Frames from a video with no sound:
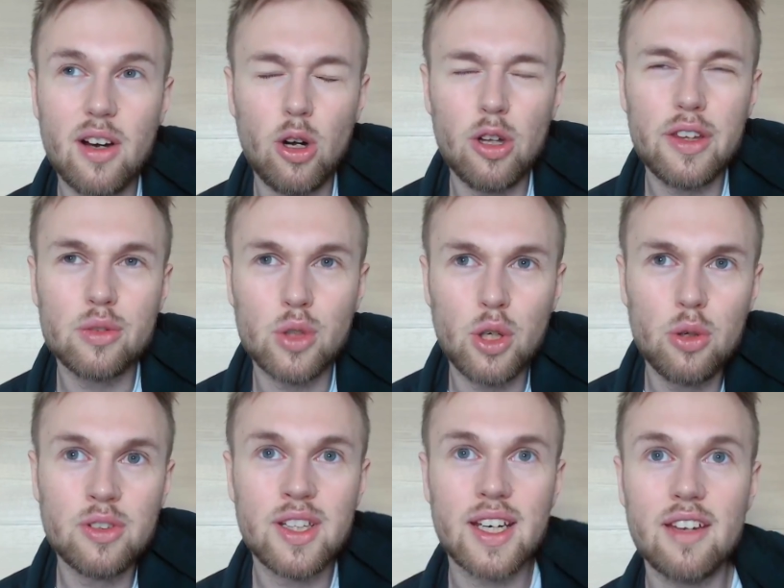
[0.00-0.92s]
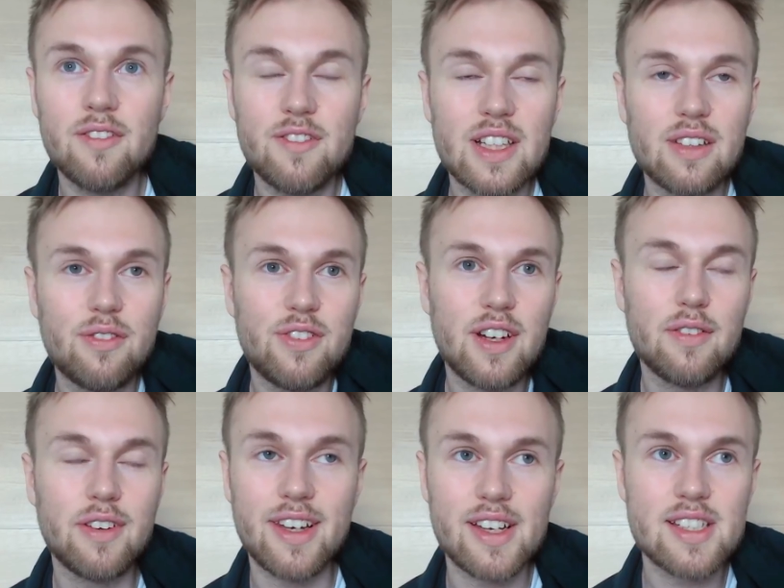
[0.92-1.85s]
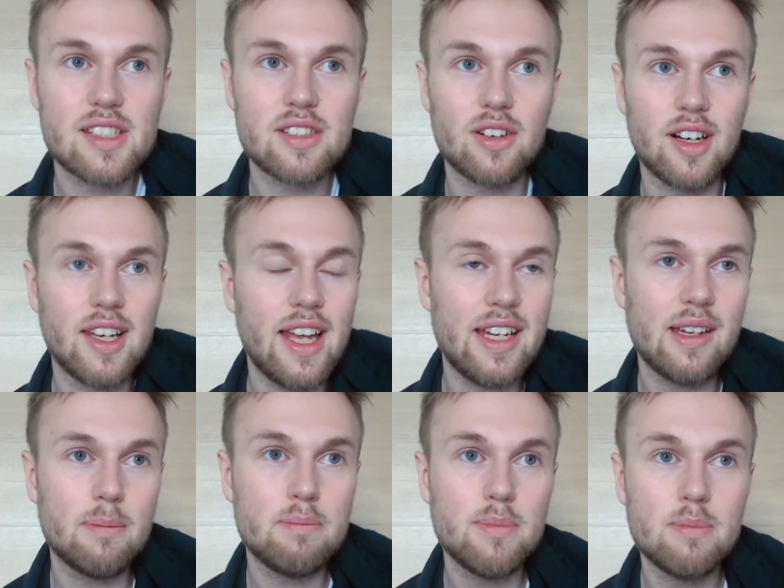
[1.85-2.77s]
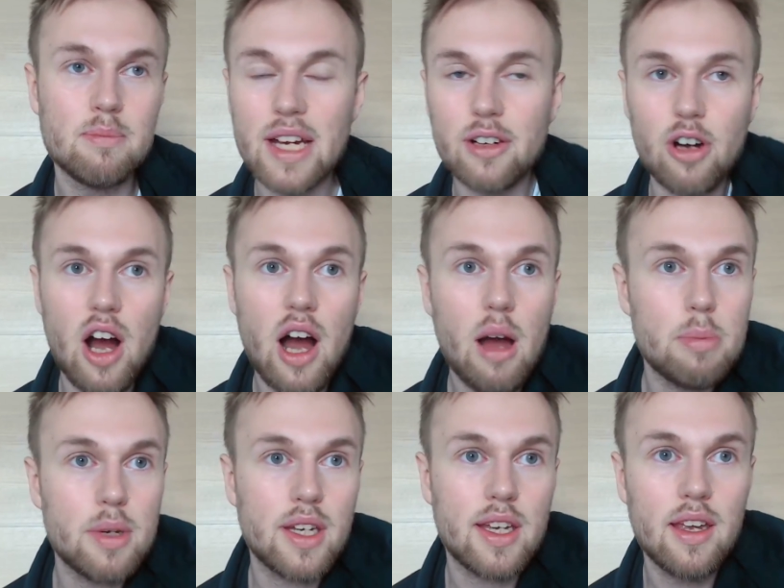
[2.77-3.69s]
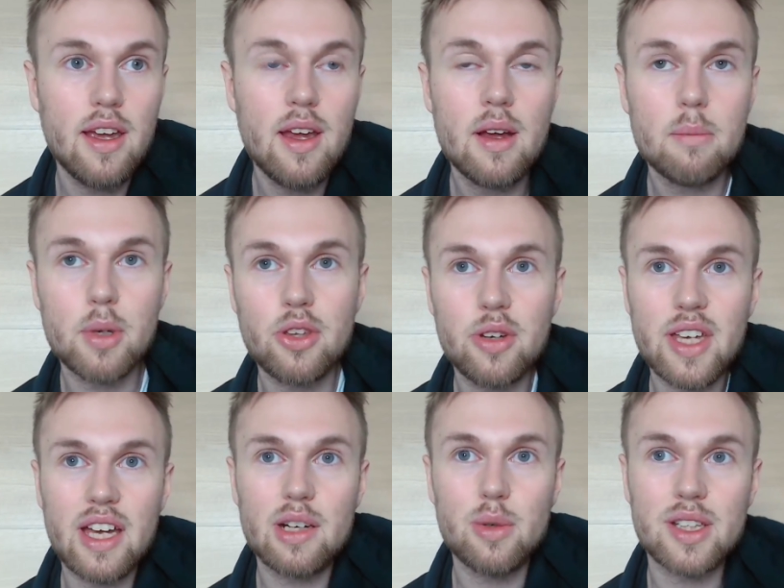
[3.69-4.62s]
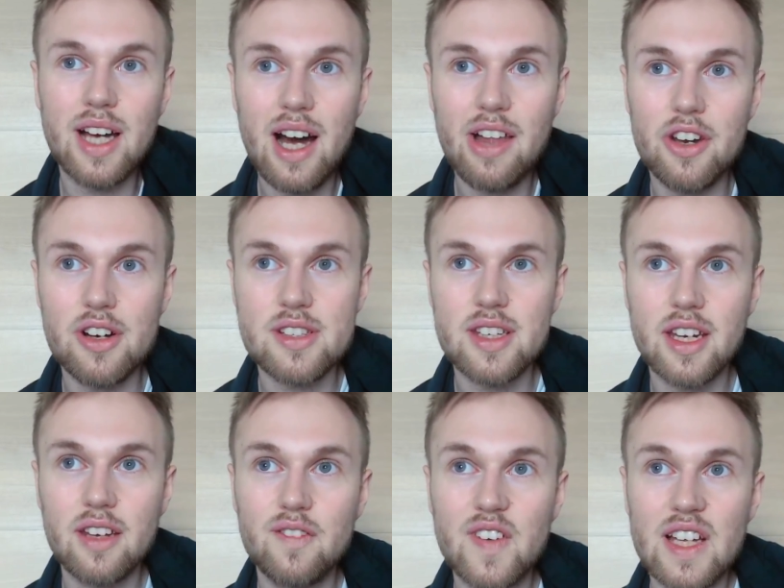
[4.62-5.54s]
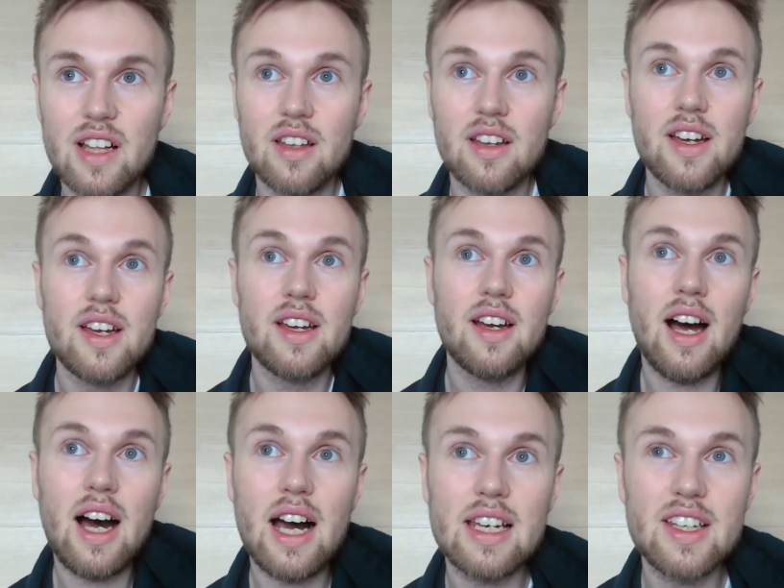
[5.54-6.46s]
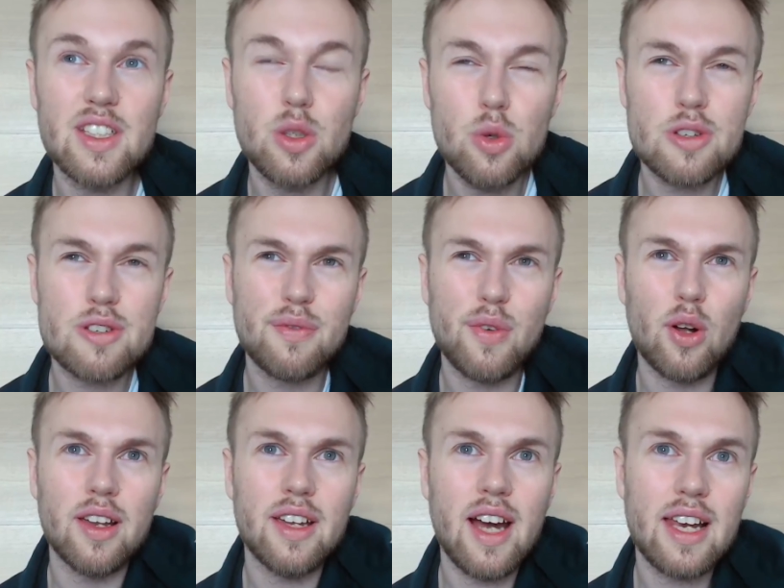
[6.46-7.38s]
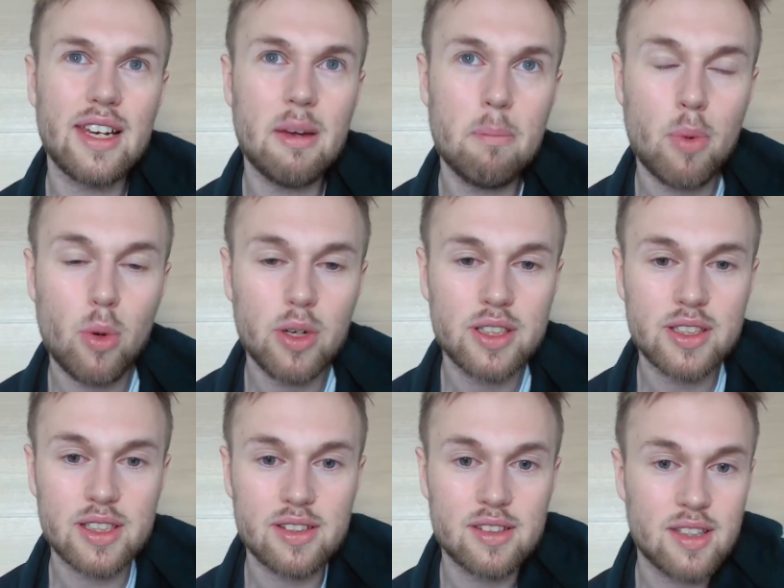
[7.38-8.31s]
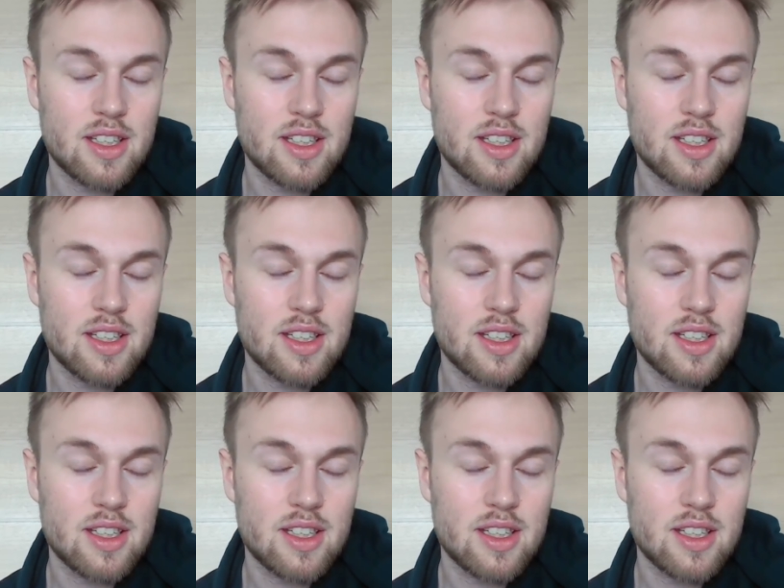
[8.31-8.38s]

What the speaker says: On their own, they can feel frivolous or like a mere hobby, but together with others, they can feel highly useful and highly important.